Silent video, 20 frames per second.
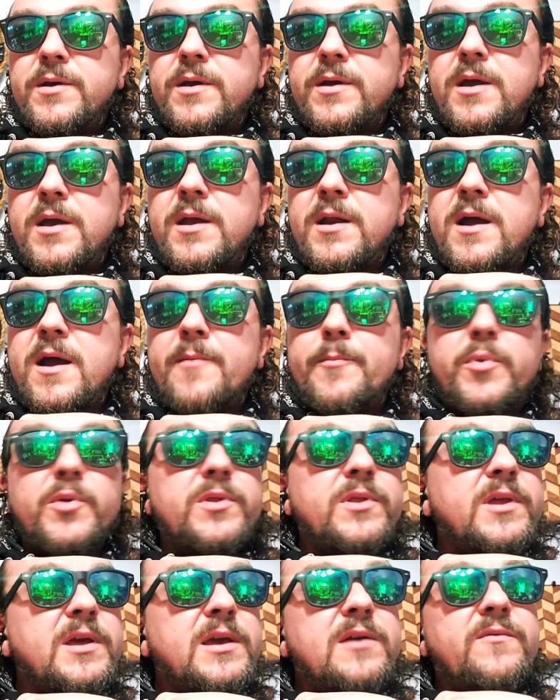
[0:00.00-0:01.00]
And I
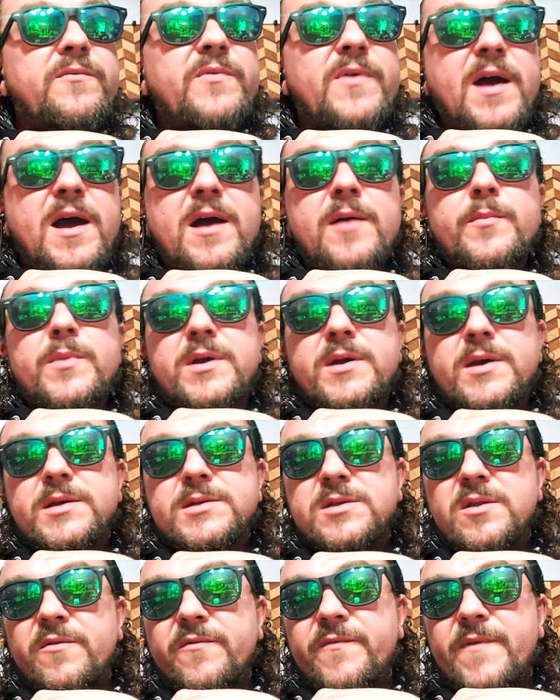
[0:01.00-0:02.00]
believe that because
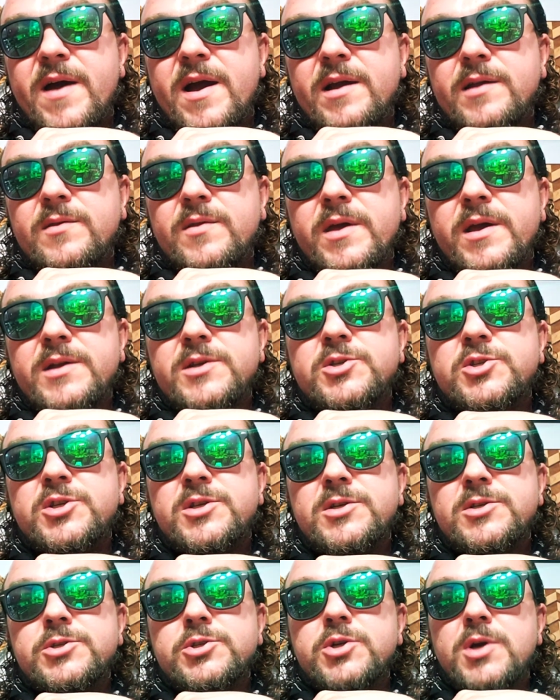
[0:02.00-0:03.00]
of the fact that
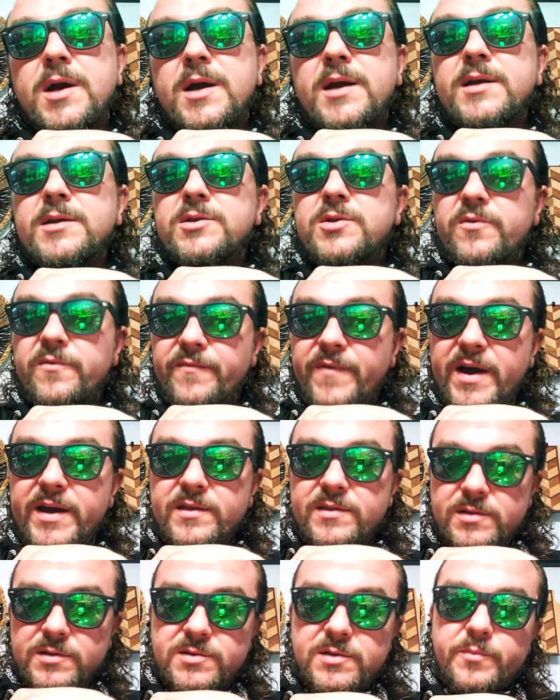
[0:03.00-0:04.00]
she's trying to
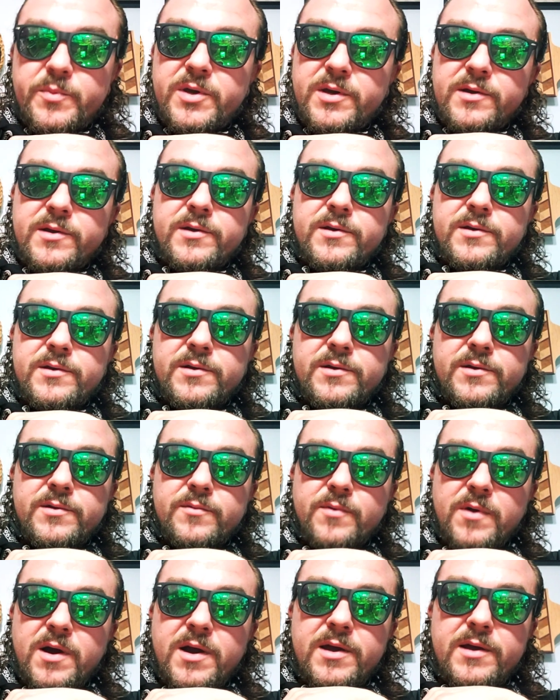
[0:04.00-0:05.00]
fight the subpoena,
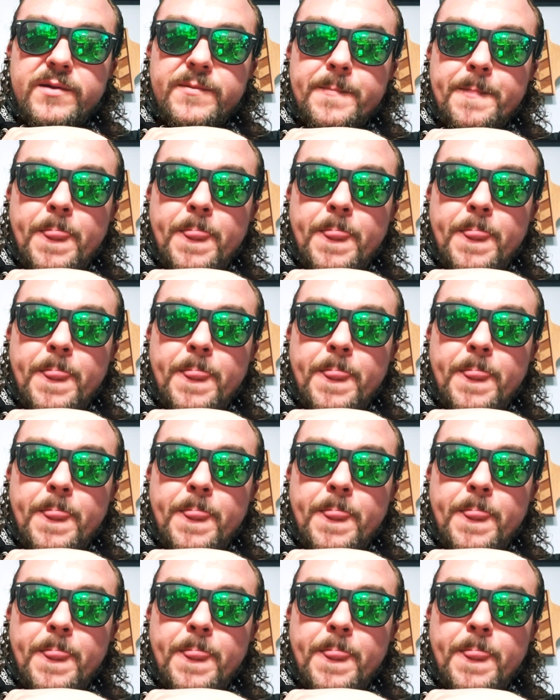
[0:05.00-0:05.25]
right?